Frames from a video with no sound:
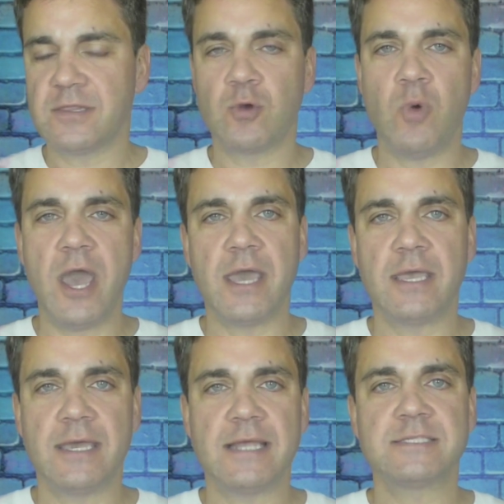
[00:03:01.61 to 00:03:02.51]
their
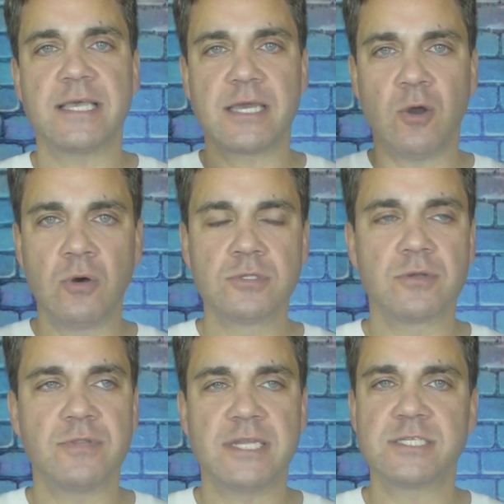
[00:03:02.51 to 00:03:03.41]
way. And as they get
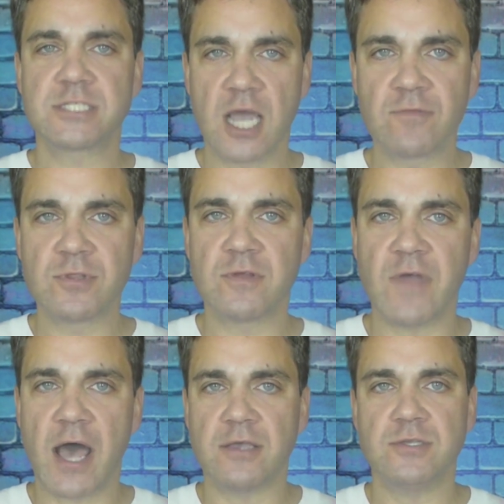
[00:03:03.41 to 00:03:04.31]
older, they discover their
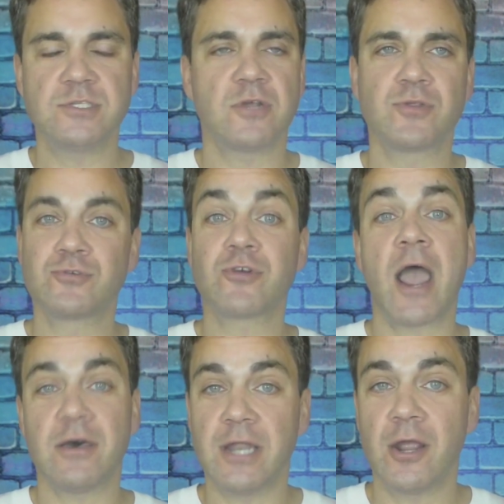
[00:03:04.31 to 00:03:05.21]
values, you know, through
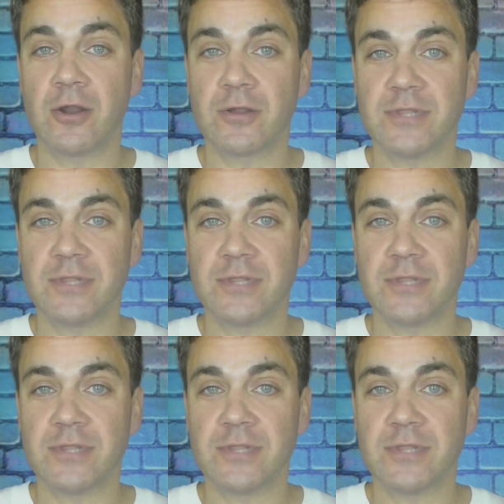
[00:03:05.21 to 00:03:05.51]
trial and error.